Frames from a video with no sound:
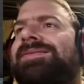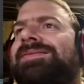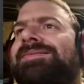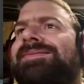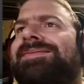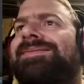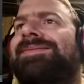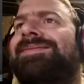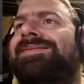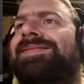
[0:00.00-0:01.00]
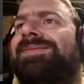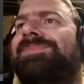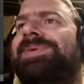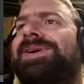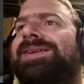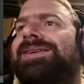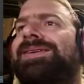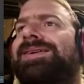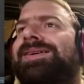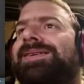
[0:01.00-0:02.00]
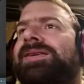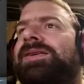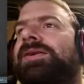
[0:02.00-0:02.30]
Oh, I'm panicking.